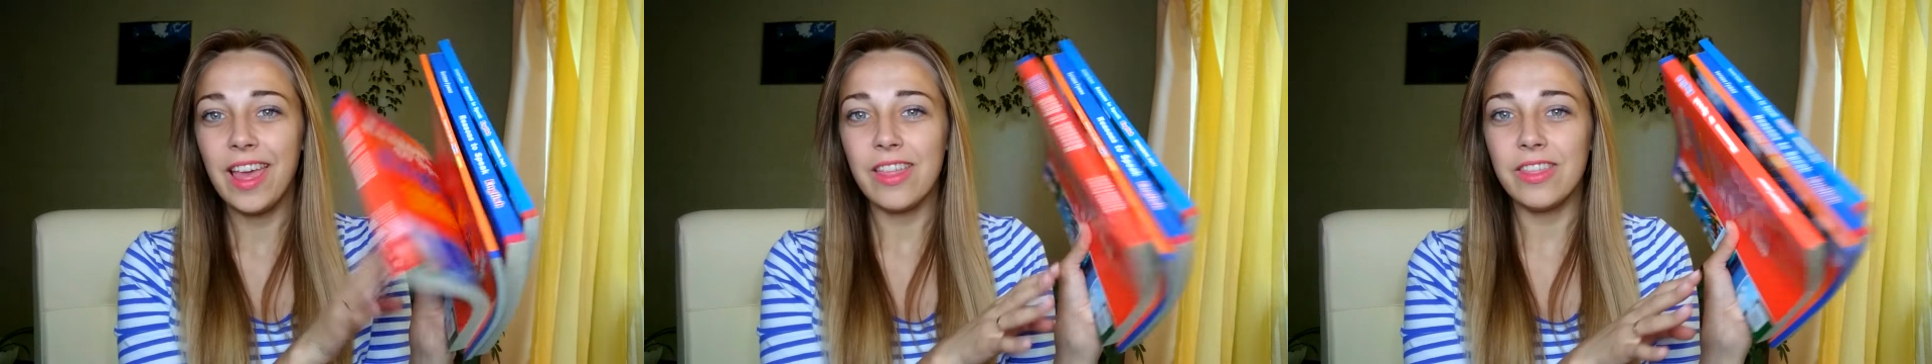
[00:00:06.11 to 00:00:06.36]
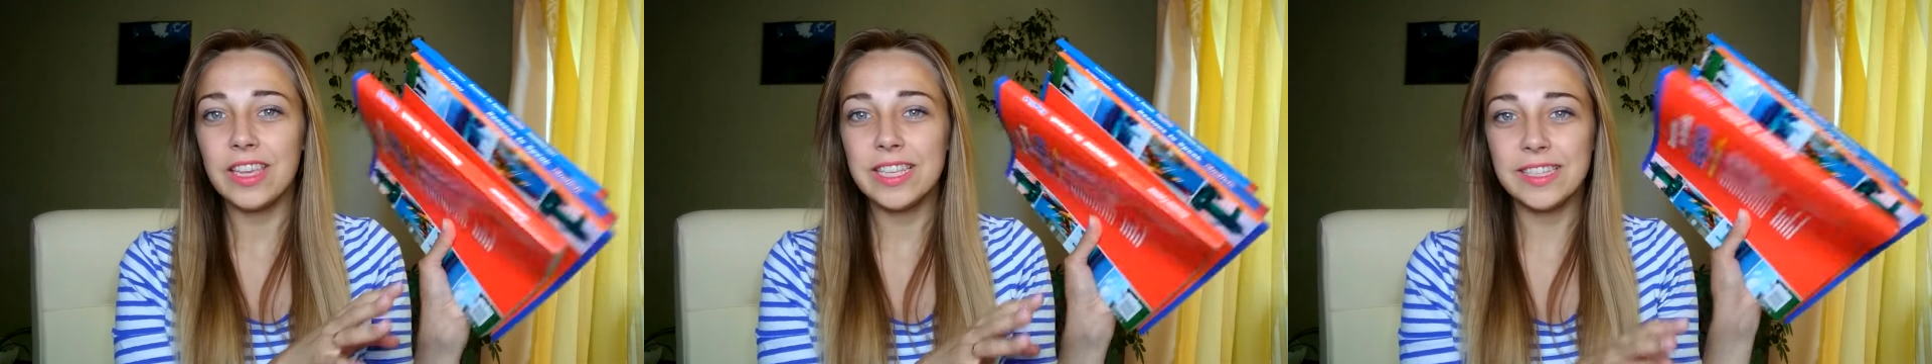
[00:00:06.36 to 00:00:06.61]

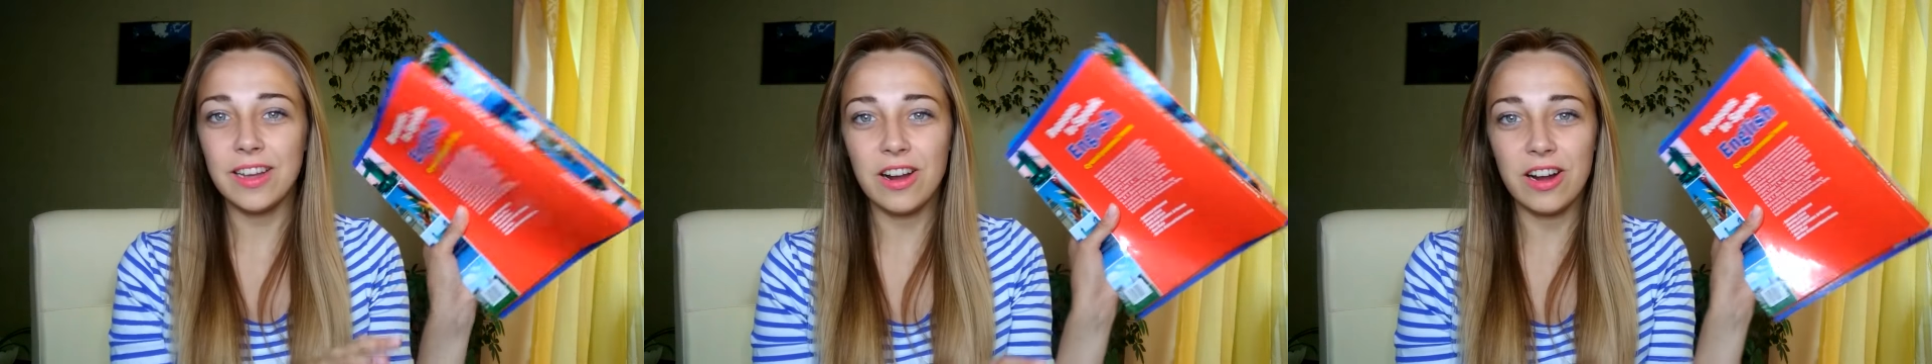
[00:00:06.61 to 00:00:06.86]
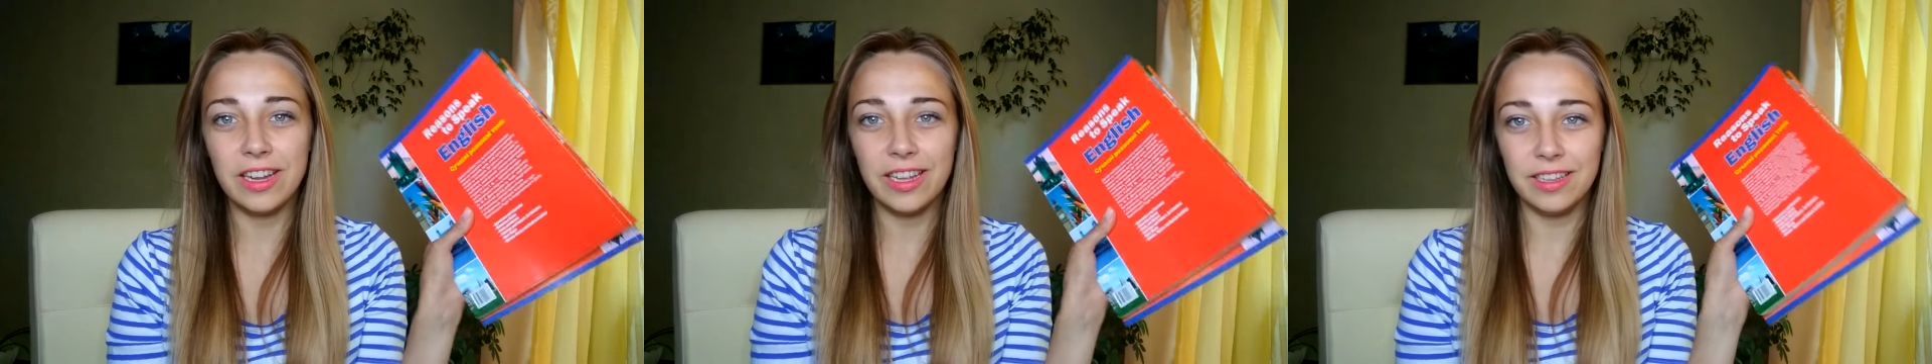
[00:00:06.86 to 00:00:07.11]
These
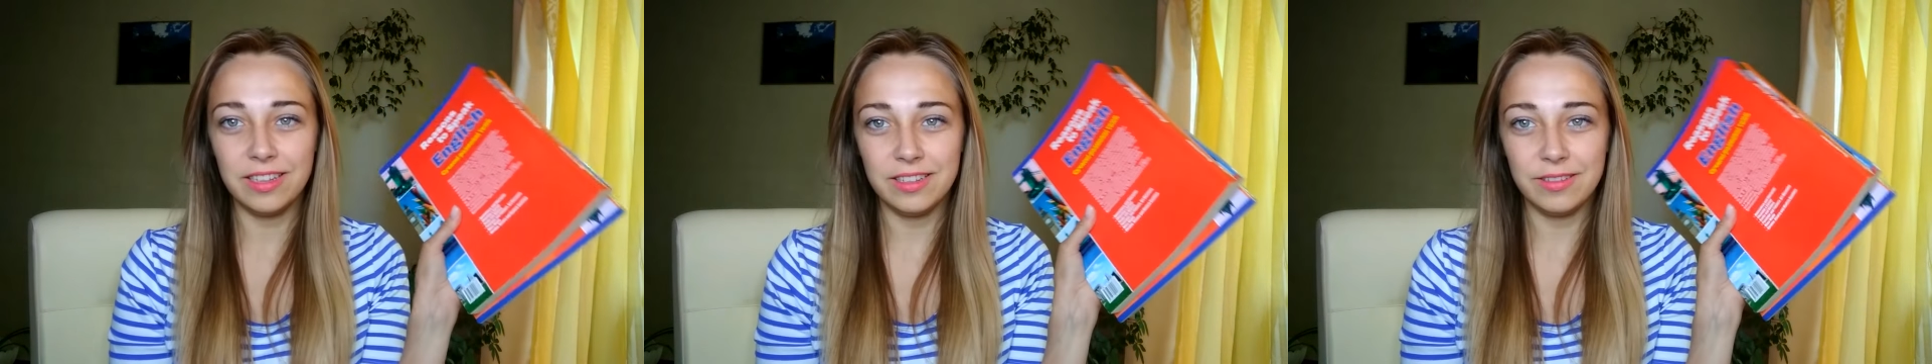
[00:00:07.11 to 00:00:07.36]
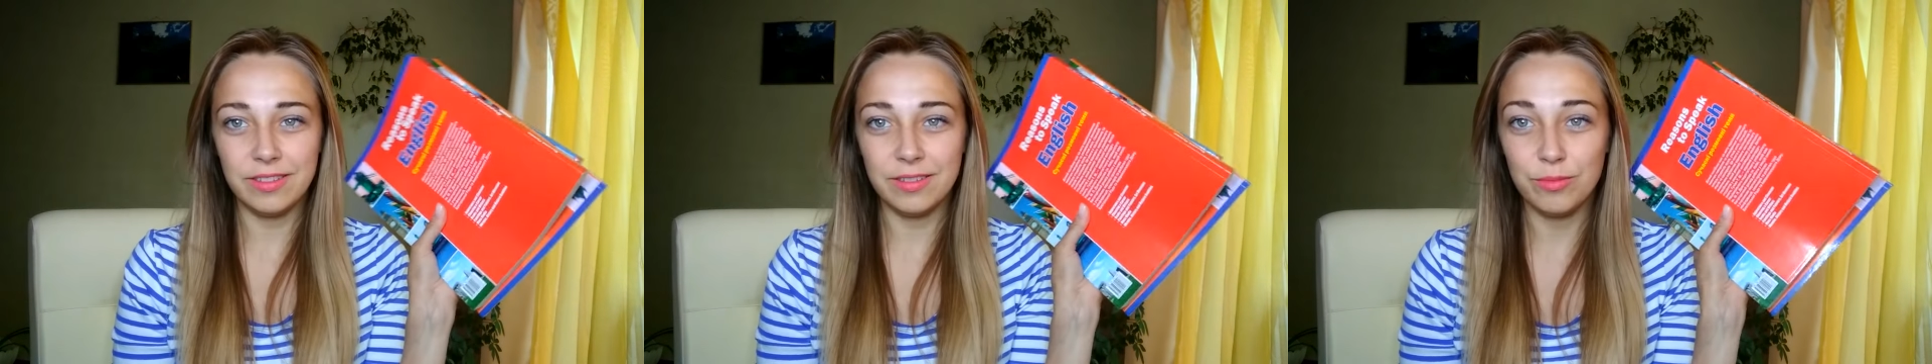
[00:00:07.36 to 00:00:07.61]
are in,
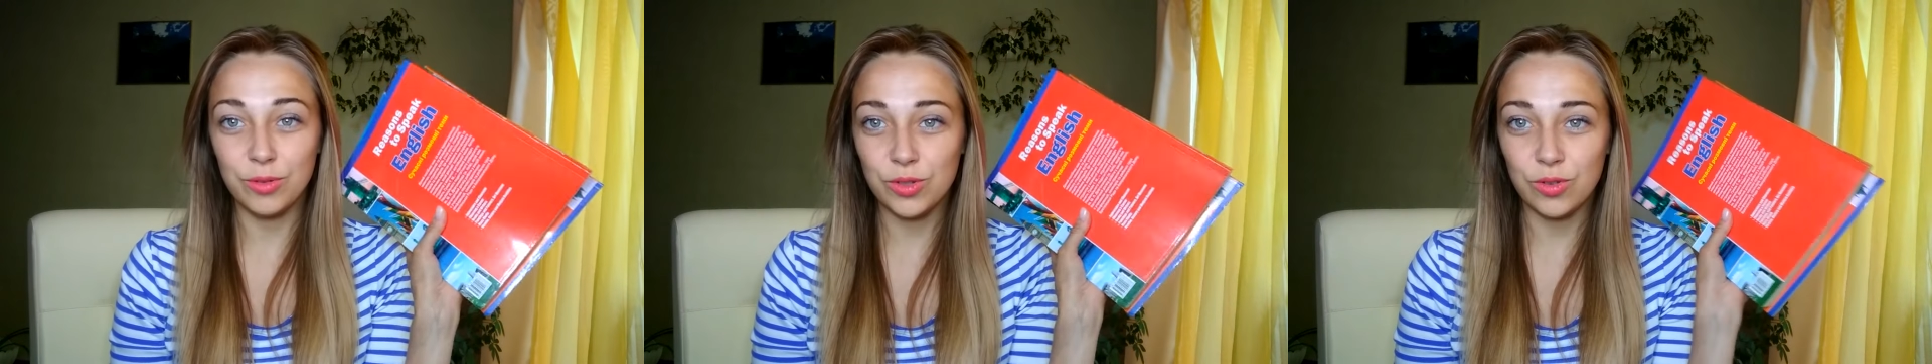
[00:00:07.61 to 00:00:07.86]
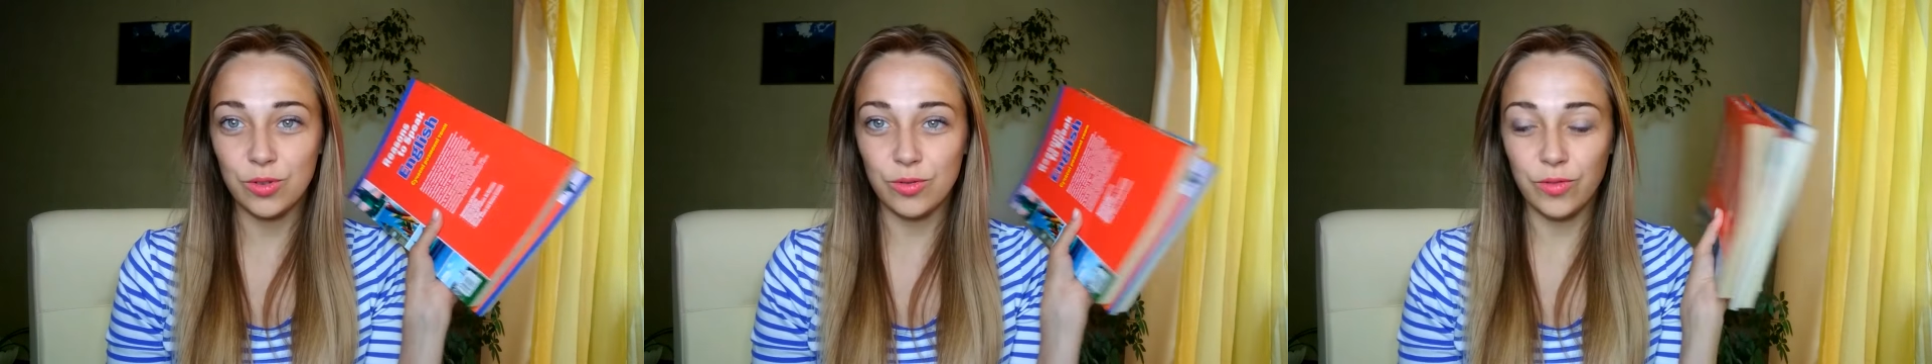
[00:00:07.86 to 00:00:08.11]
uh,
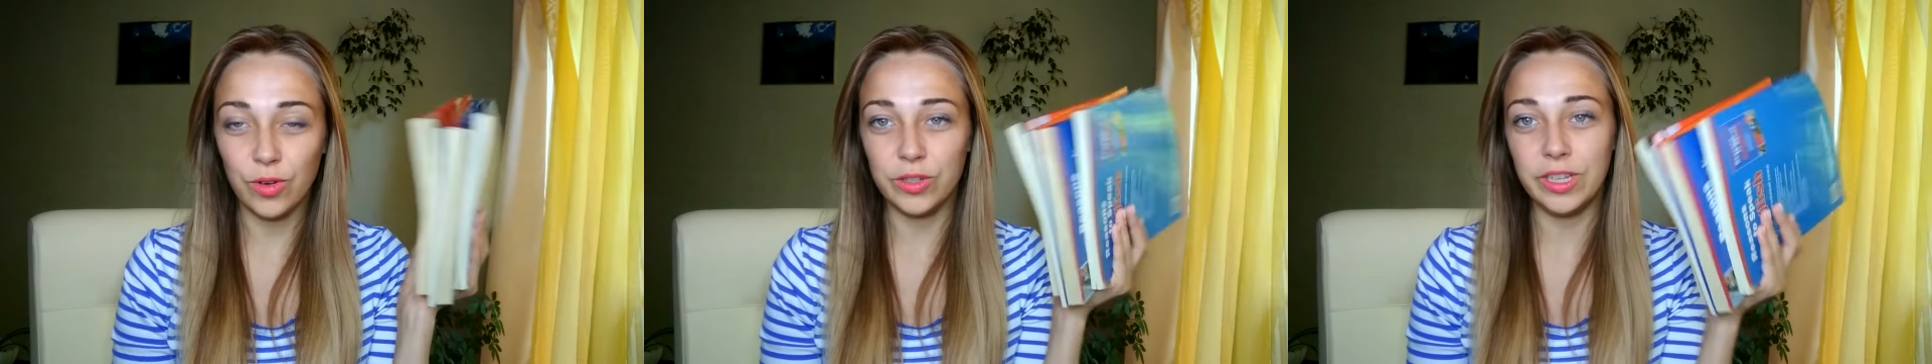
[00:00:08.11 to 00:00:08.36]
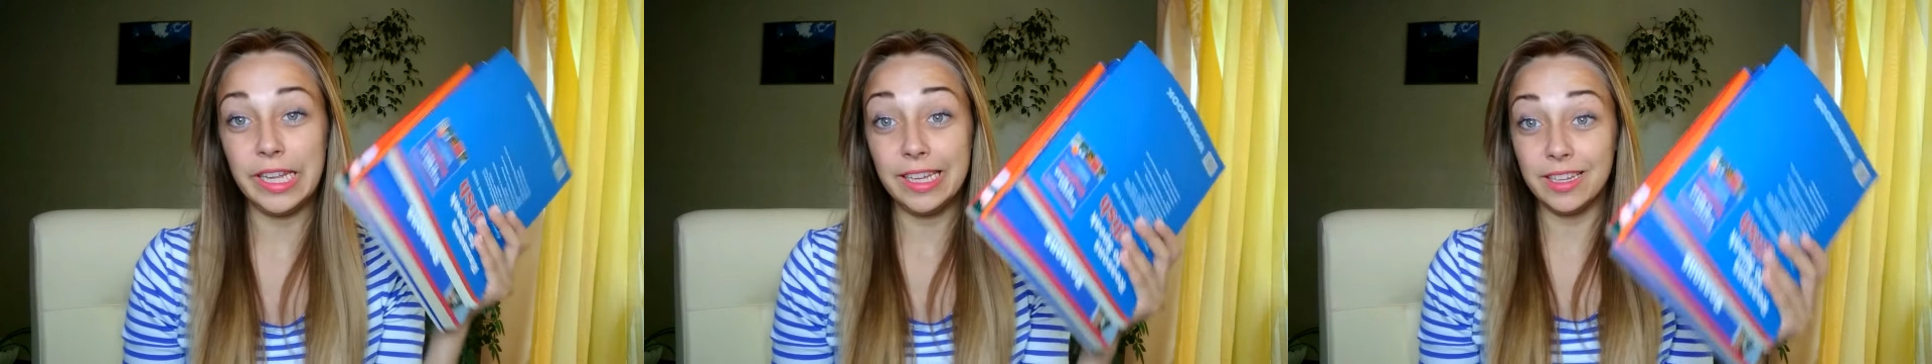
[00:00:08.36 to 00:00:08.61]
books of
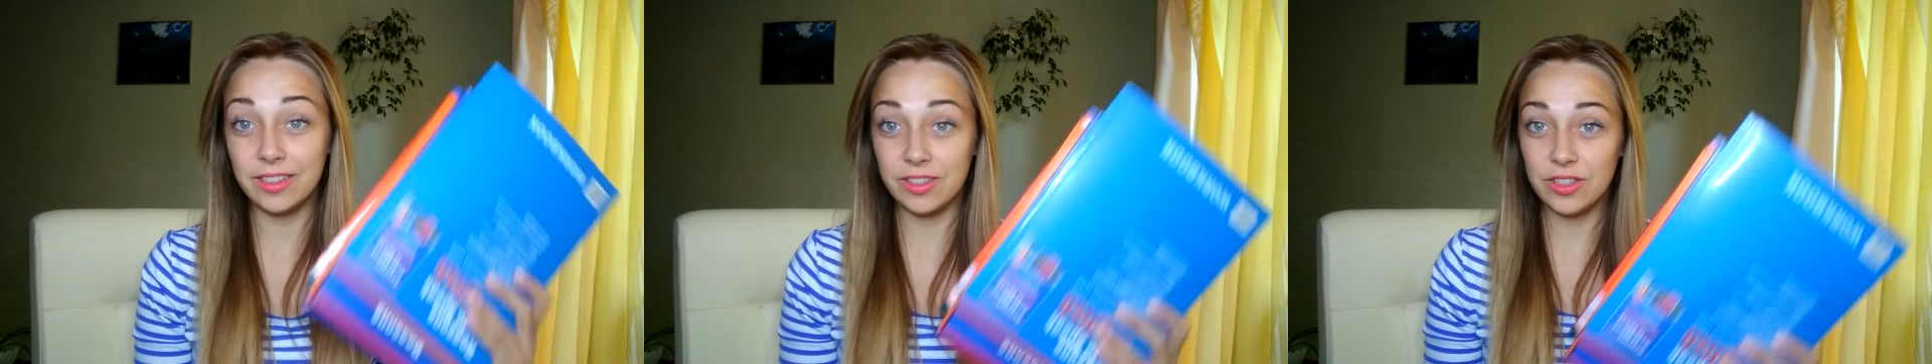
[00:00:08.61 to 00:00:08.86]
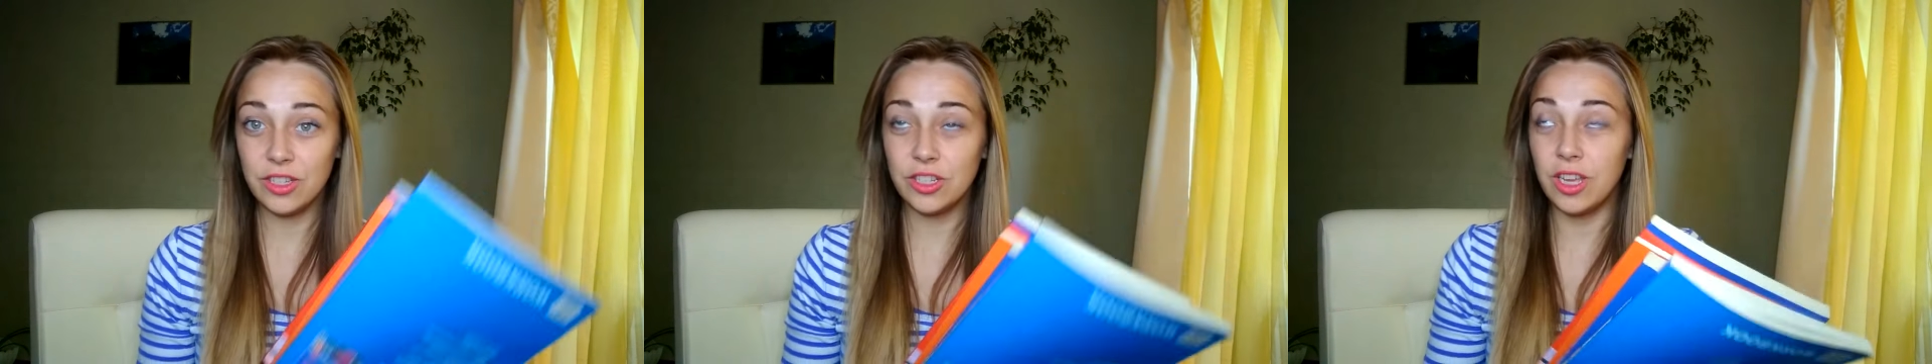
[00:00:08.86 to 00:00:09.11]
learning English.